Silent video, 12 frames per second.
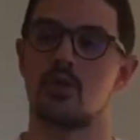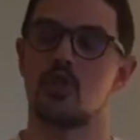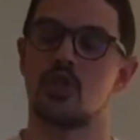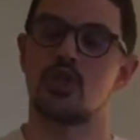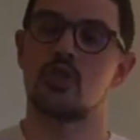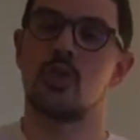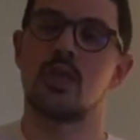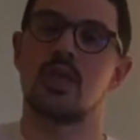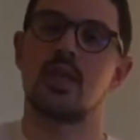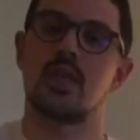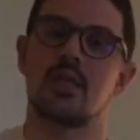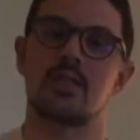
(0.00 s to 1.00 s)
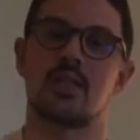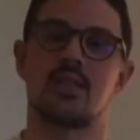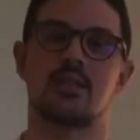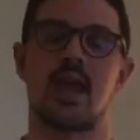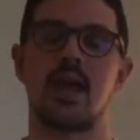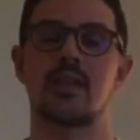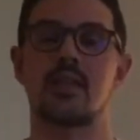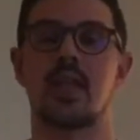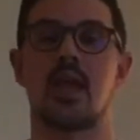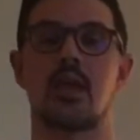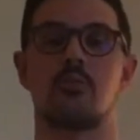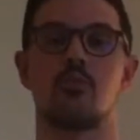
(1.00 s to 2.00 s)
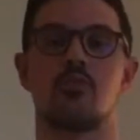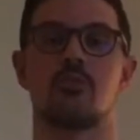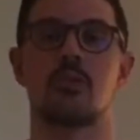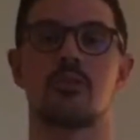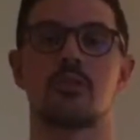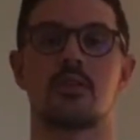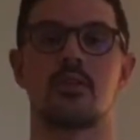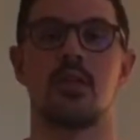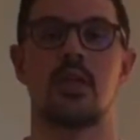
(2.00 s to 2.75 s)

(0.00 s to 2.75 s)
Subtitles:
just doing this is adding head movement.